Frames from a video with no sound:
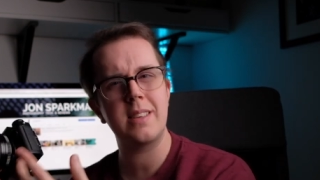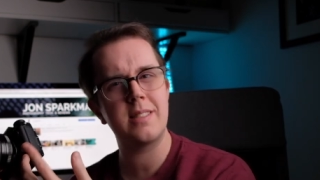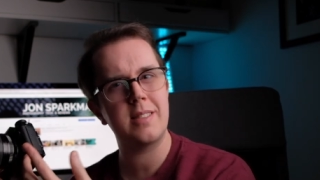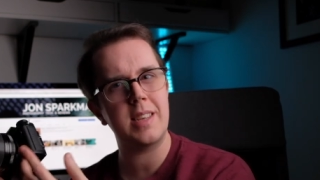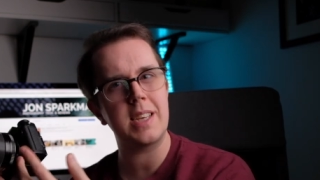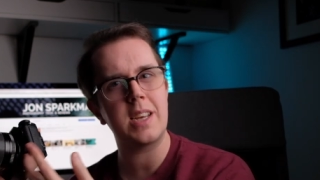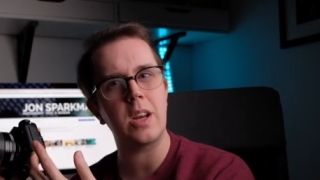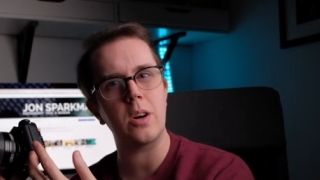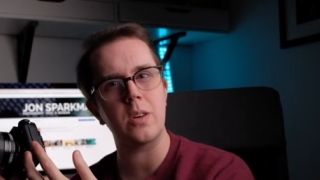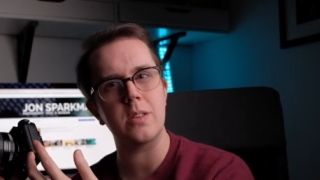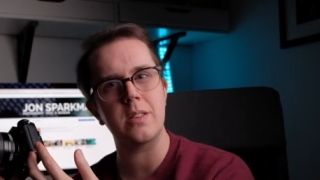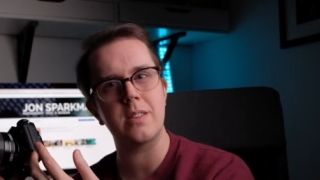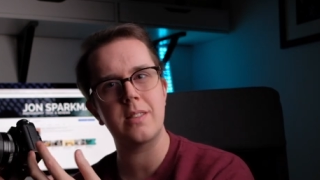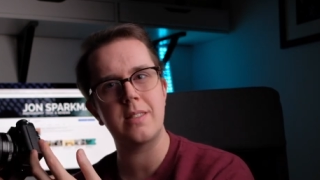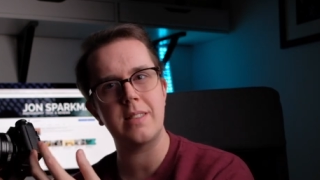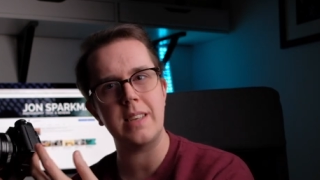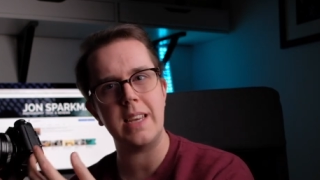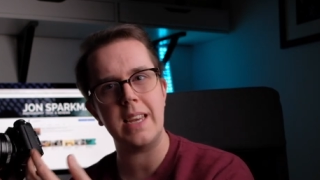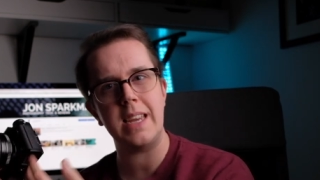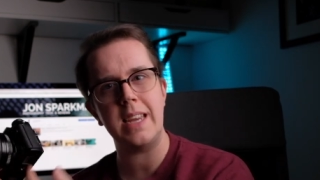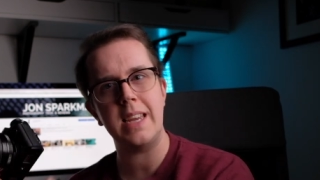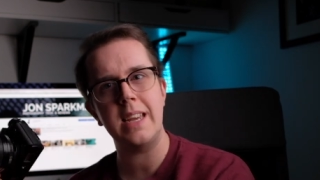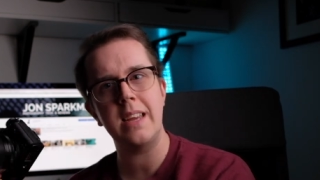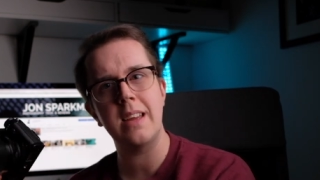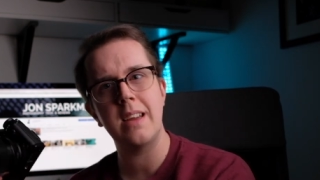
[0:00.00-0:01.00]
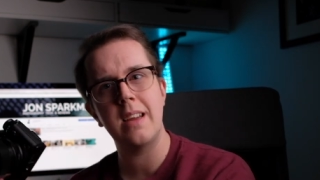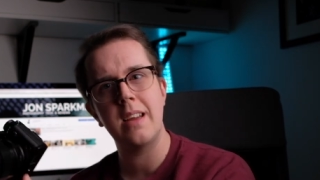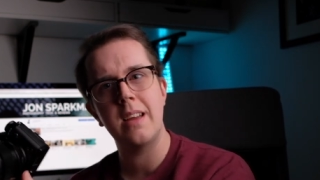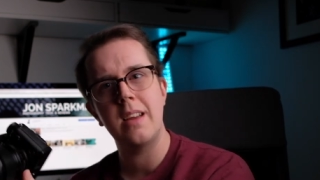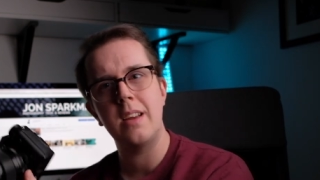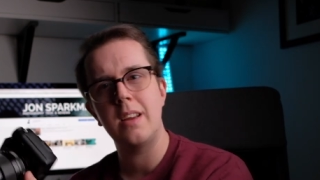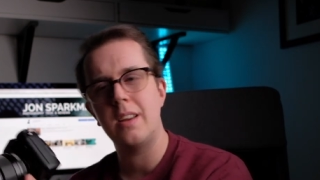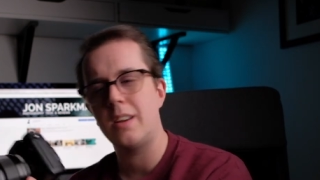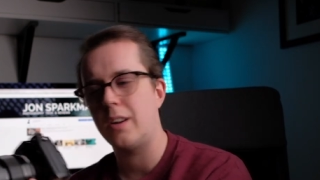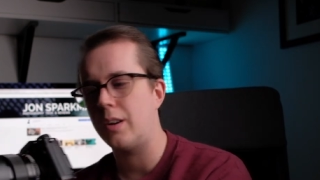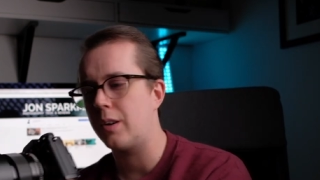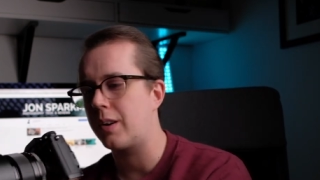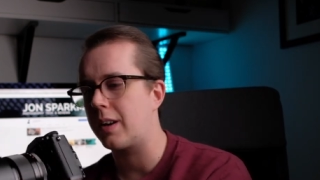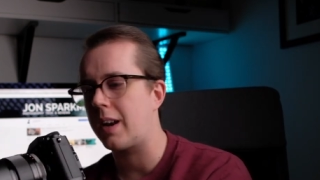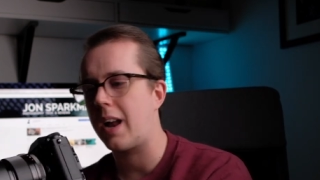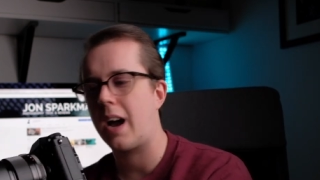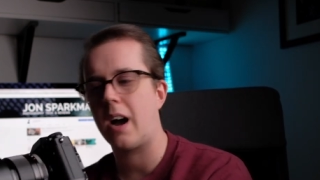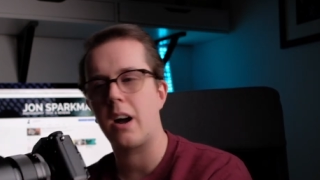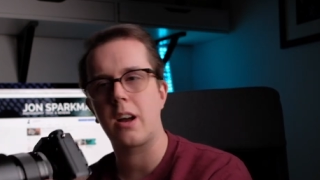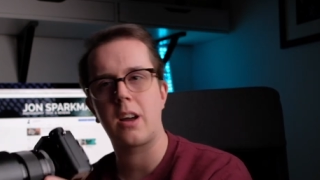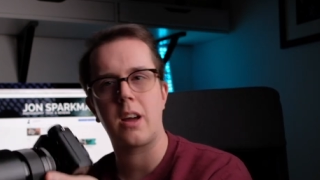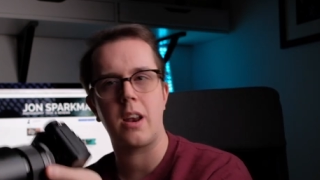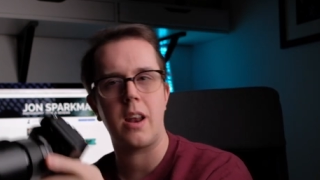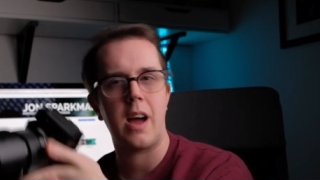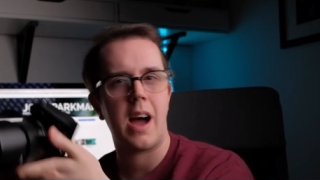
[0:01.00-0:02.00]
stick it on C. You can
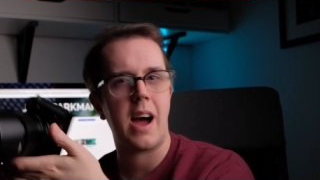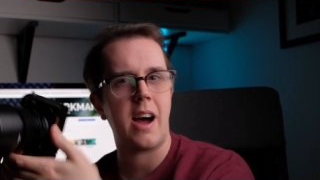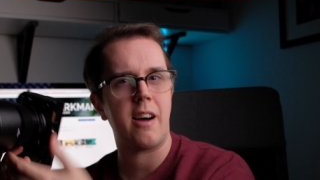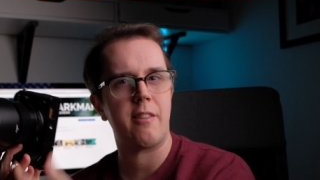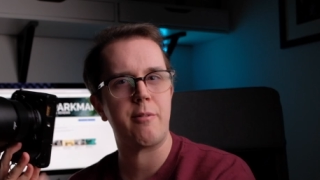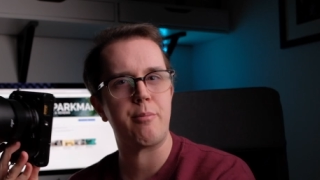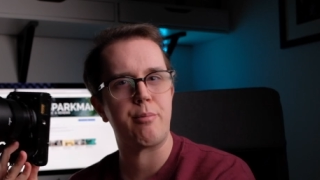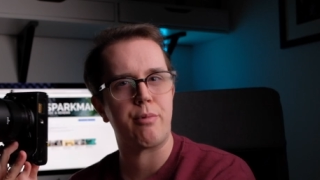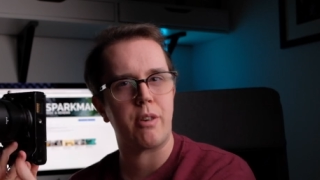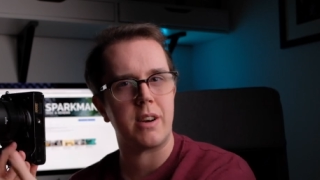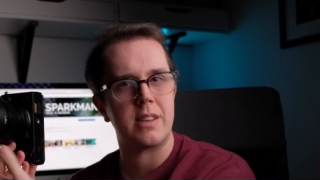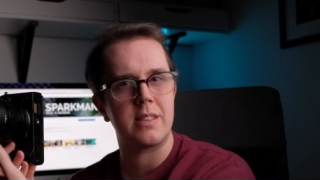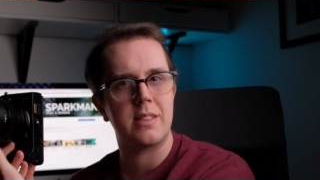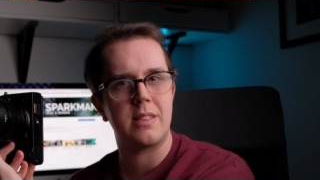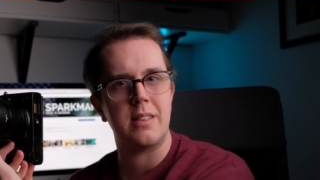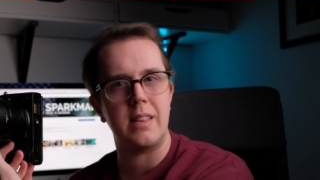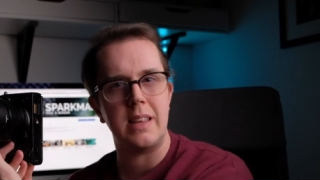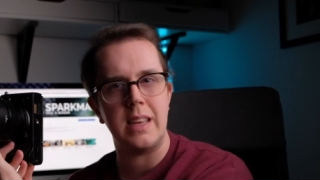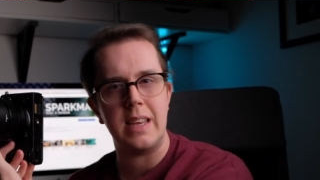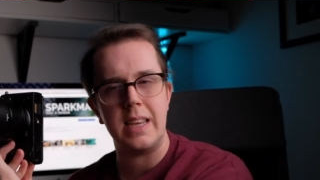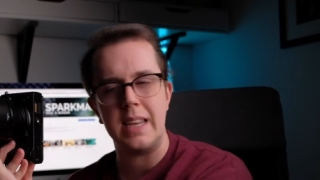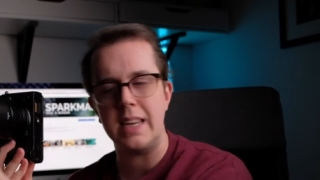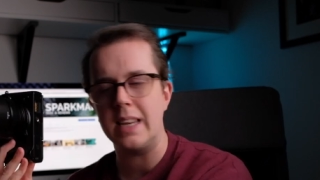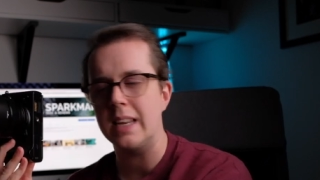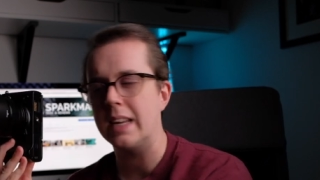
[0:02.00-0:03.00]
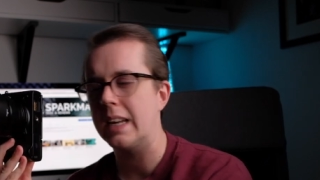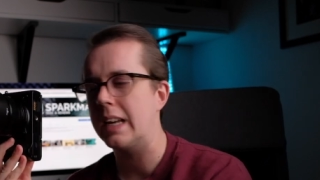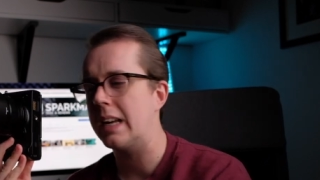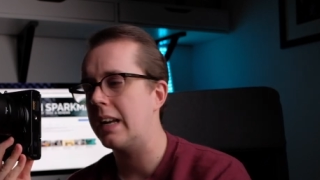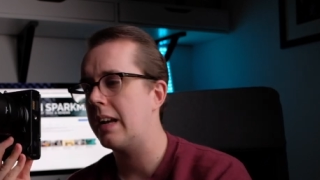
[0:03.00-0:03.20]
have, kind of half press the